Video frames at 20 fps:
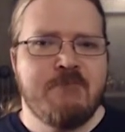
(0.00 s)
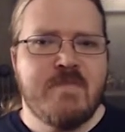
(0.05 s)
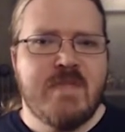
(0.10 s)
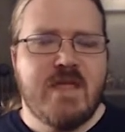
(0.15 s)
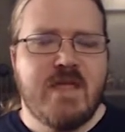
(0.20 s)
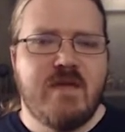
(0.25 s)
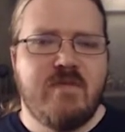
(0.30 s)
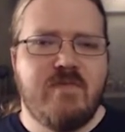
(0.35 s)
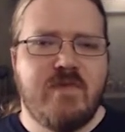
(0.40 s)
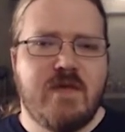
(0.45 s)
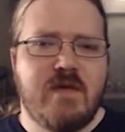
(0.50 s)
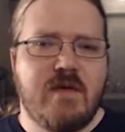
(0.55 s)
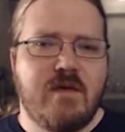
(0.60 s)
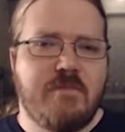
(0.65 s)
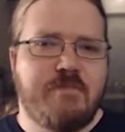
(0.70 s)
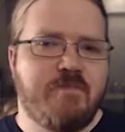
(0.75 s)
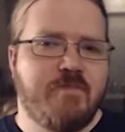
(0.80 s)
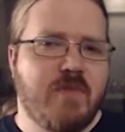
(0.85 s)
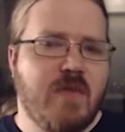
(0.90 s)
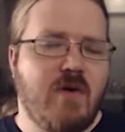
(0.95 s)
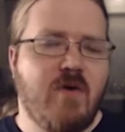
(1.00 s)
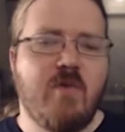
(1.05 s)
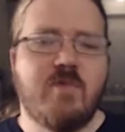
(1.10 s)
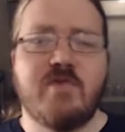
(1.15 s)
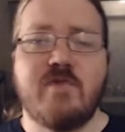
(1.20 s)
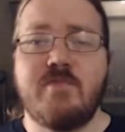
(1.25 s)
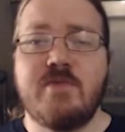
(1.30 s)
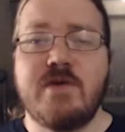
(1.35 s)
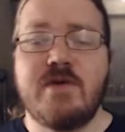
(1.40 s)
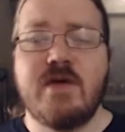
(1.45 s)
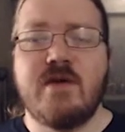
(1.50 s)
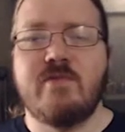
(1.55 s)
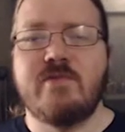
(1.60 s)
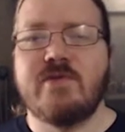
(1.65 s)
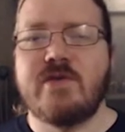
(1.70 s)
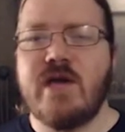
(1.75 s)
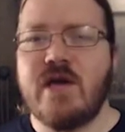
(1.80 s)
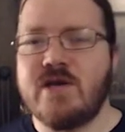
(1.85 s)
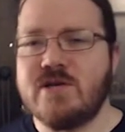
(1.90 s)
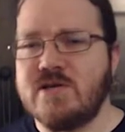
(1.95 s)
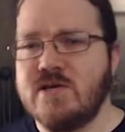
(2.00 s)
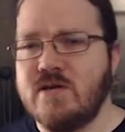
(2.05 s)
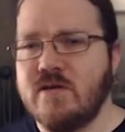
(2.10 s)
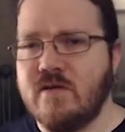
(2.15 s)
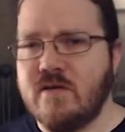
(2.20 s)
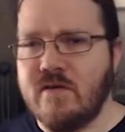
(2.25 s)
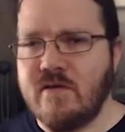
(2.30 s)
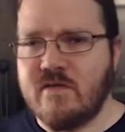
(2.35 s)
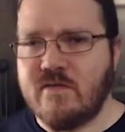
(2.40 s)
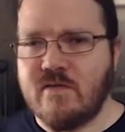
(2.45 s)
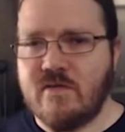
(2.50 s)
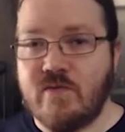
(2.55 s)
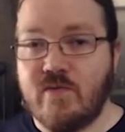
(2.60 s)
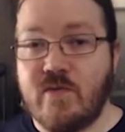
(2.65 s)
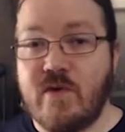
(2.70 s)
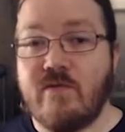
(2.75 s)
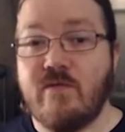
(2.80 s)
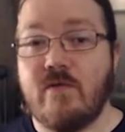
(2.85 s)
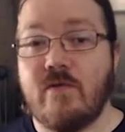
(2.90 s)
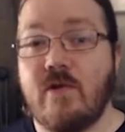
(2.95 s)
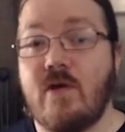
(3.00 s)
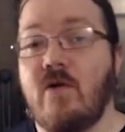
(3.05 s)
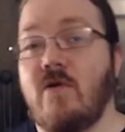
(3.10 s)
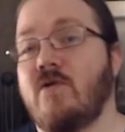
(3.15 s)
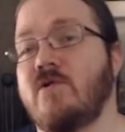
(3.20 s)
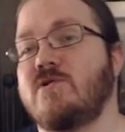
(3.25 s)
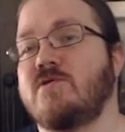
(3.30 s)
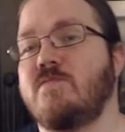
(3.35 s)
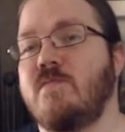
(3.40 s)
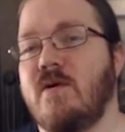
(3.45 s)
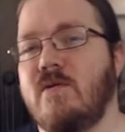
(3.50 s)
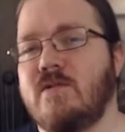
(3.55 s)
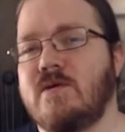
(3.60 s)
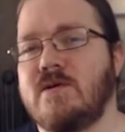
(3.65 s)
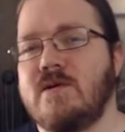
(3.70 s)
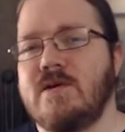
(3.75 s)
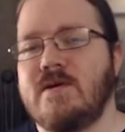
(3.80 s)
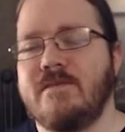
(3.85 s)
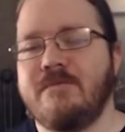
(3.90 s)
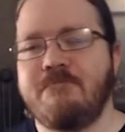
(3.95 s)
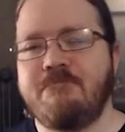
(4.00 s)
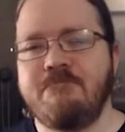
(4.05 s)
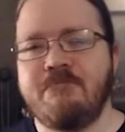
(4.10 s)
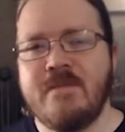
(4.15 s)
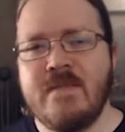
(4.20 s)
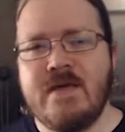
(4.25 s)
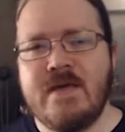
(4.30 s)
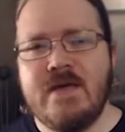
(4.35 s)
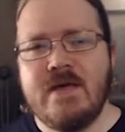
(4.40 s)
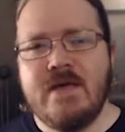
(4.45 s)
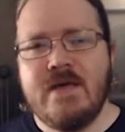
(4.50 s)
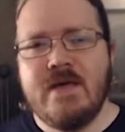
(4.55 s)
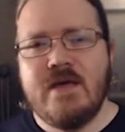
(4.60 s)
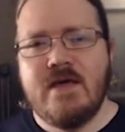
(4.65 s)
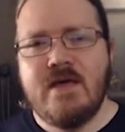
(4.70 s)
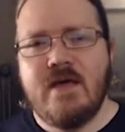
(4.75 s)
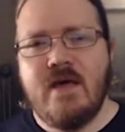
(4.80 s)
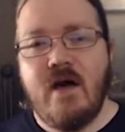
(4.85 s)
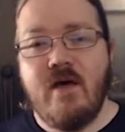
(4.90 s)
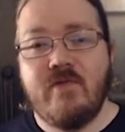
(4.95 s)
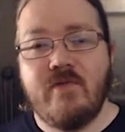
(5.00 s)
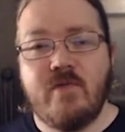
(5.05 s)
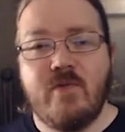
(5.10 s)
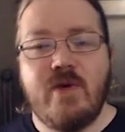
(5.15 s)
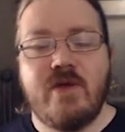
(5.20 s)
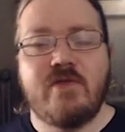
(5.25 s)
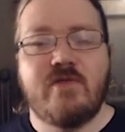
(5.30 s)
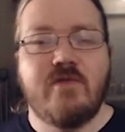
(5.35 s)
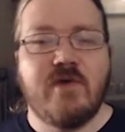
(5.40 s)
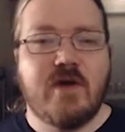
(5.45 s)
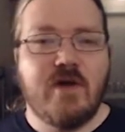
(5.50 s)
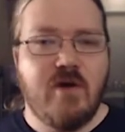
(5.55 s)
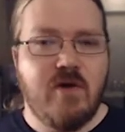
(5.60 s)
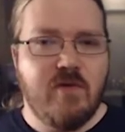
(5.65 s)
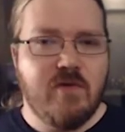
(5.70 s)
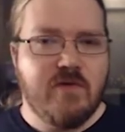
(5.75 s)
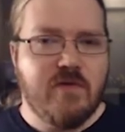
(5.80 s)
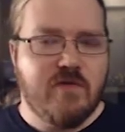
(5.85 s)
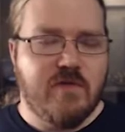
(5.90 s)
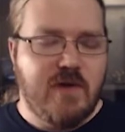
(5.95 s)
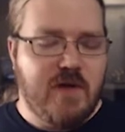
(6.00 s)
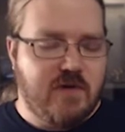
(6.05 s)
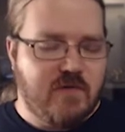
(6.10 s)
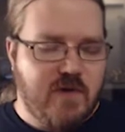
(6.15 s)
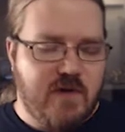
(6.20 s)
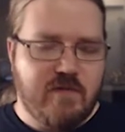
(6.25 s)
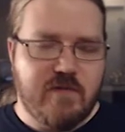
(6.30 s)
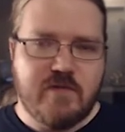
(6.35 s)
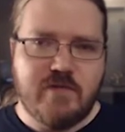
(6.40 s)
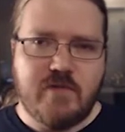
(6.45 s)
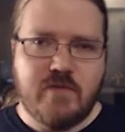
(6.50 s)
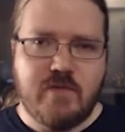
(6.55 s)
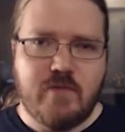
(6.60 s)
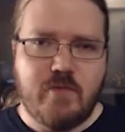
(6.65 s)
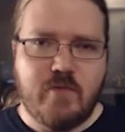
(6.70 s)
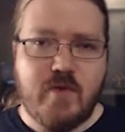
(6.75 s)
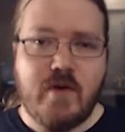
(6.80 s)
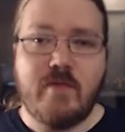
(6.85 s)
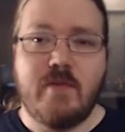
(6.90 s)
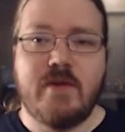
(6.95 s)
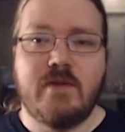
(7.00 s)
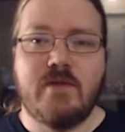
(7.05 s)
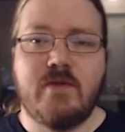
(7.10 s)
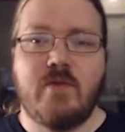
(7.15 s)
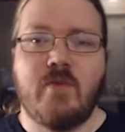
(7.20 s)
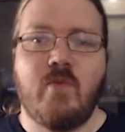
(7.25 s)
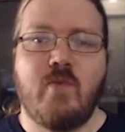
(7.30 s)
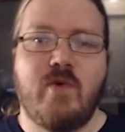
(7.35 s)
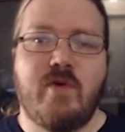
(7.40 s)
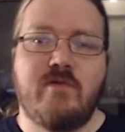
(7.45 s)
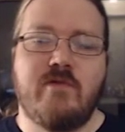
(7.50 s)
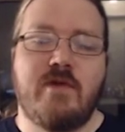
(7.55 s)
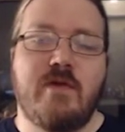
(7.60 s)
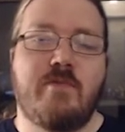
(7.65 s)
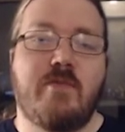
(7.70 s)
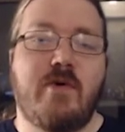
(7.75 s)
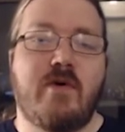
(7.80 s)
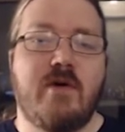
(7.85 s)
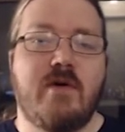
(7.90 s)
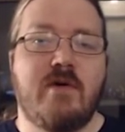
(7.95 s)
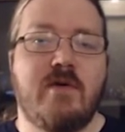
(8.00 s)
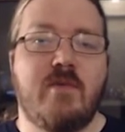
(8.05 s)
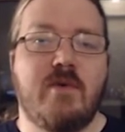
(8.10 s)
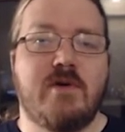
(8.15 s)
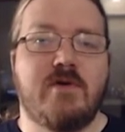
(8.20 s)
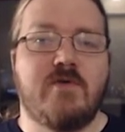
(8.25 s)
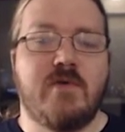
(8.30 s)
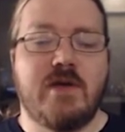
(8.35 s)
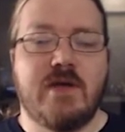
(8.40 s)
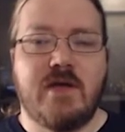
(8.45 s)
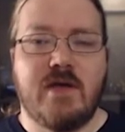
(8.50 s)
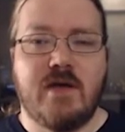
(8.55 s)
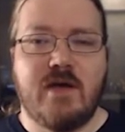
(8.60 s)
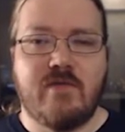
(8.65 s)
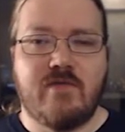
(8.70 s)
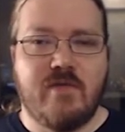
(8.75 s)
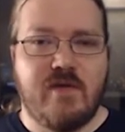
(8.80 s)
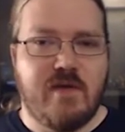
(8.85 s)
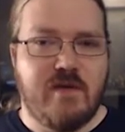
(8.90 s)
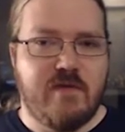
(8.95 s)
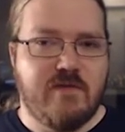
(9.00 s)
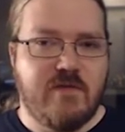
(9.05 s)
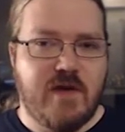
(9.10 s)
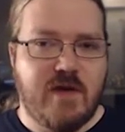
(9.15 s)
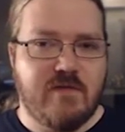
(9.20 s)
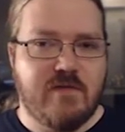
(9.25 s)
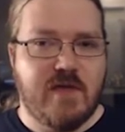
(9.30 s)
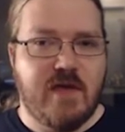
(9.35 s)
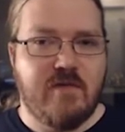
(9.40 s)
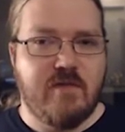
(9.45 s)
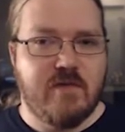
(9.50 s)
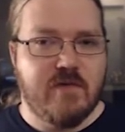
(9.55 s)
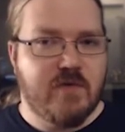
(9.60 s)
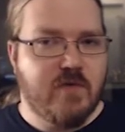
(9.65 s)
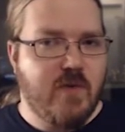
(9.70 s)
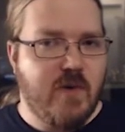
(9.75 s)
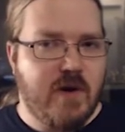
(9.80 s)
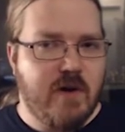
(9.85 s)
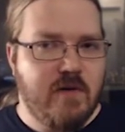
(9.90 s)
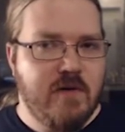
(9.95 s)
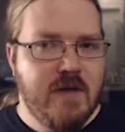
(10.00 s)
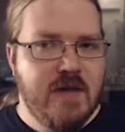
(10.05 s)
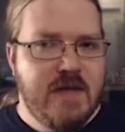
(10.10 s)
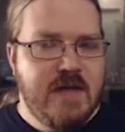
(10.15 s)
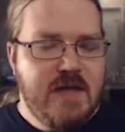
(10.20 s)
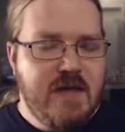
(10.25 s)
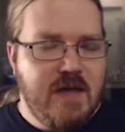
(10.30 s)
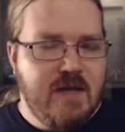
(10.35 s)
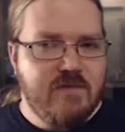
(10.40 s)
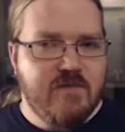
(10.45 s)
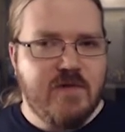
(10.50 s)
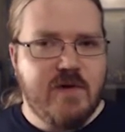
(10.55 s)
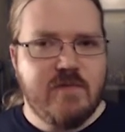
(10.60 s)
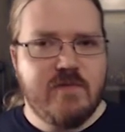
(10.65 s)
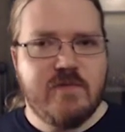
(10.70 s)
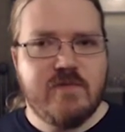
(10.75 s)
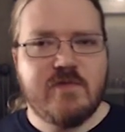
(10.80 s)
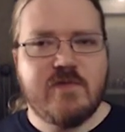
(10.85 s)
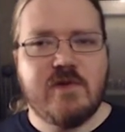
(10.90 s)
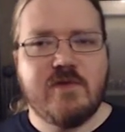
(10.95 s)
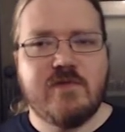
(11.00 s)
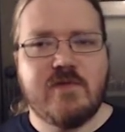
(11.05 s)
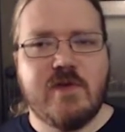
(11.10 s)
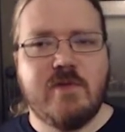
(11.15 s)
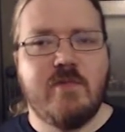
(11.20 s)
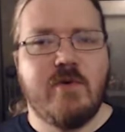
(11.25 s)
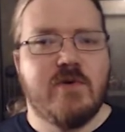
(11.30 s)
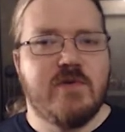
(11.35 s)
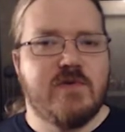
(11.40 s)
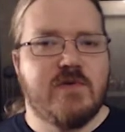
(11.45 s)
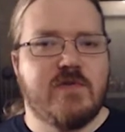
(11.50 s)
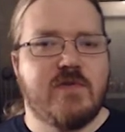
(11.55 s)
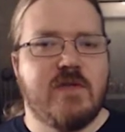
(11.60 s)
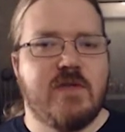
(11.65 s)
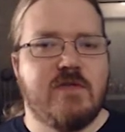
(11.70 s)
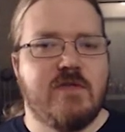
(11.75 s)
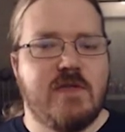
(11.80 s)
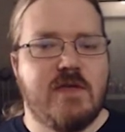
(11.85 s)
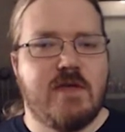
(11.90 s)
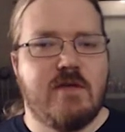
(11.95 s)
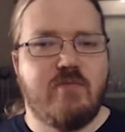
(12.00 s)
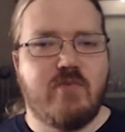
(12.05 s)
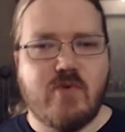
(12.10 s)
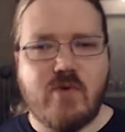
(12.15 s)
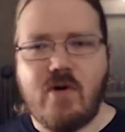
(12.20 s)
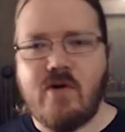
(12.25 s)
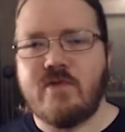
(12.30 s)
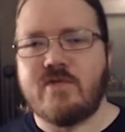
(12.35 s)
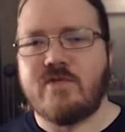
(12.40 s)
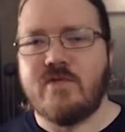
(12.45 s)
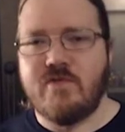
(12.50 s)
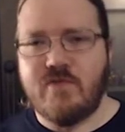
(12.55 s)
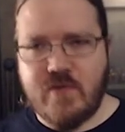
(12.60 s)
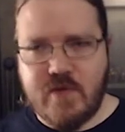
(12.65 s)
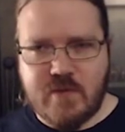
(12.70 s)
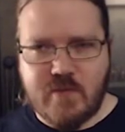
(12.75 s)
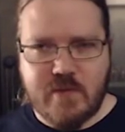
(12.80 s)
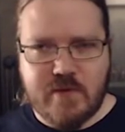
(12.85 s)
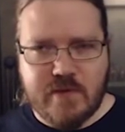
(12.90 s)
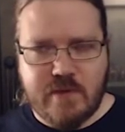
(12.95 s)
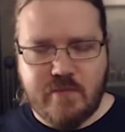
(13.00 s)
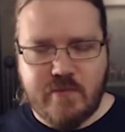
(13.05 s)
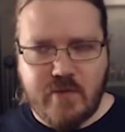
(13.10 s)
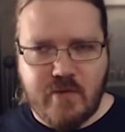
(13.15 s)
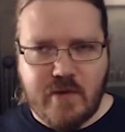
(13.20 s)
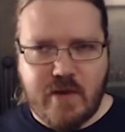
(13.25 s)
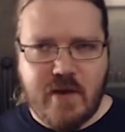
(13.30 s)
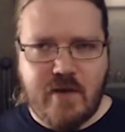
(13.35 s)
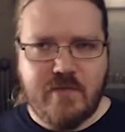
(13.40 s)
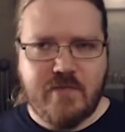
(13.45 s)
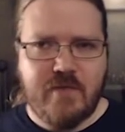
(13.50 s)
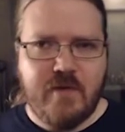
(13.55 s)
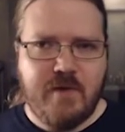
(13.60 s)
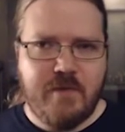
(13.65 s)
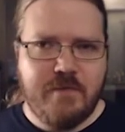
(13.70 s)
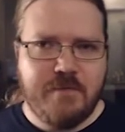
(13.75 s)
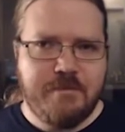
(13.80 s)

in the hopes of being able to cash in on his rather large bounty. On their way to the coast, they traveled through Bremen, where the party went drinking at the Five Tavern Square and found themselves immersed in the brawls that frequently broke out there.